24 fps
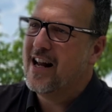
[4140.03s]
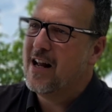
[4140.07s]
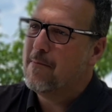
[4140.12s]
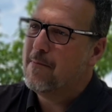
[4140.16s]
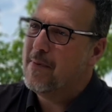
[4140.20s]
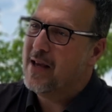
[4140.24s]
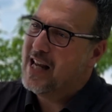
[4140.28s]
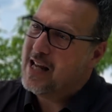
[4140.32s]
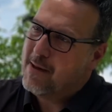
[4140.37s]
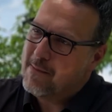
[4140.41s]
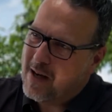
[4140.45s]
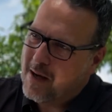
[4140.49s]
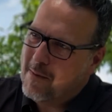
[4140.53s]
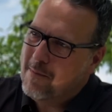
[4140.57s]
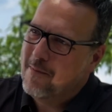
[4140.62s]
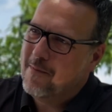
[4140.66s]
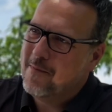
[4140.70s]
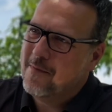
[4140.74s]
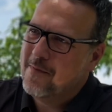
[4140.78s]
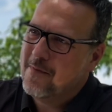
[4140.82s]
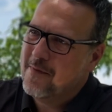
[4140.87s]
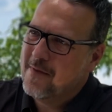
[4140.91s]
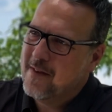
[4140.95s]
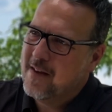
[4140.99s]
I pick him up,
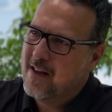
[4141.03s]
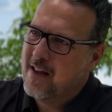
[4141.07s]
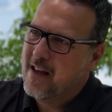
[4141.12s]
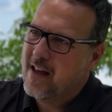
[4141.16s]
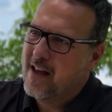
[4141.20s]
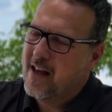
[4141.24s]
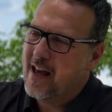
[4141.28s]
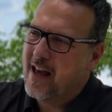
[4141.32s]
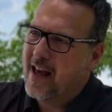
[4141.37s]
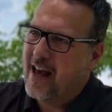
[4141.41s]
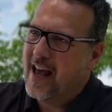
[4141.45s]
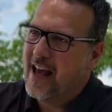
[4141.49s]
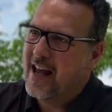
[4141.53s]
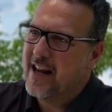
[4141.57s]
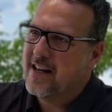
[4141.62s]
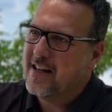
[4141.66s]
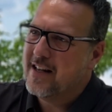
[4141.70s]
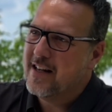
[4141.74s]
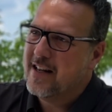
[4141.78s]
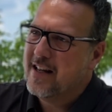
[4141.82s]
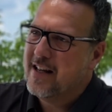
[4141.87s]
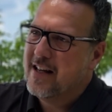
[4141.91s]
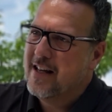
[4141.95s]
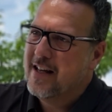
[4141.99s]

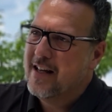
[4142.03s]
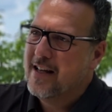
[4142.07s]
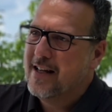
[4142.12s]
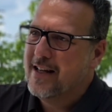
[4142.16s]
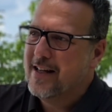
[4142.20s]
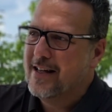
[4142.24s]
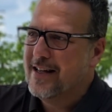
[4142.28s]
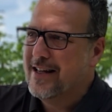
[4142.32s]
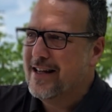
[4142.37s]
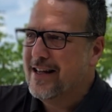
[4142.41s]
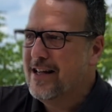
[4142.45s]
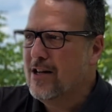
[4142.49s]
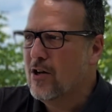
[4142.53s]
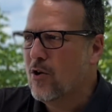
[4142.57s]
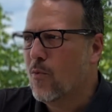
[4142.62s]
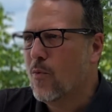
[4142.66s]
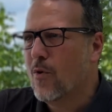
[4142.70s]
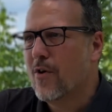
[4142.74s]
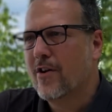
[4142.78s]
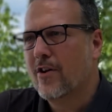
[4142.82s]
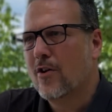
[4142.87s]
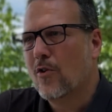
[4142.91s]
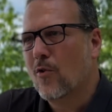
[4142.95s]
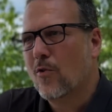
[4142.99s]
and
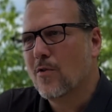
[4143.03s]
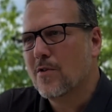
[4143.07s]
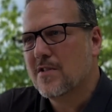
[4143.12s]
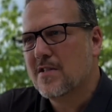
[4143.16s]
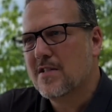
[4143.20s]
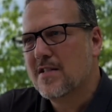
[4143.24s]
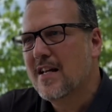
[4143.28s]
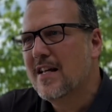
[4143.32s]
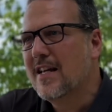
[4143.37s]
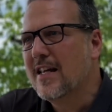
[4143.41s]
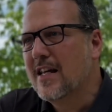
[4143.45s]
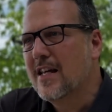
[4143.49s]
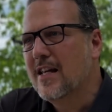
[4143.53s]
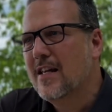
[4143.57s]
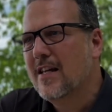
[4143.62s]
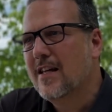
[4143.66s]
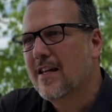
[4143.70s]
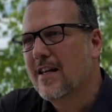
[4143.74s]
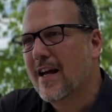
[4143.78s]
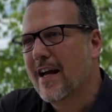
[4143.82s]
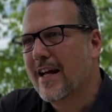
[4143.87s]
we're in an old city.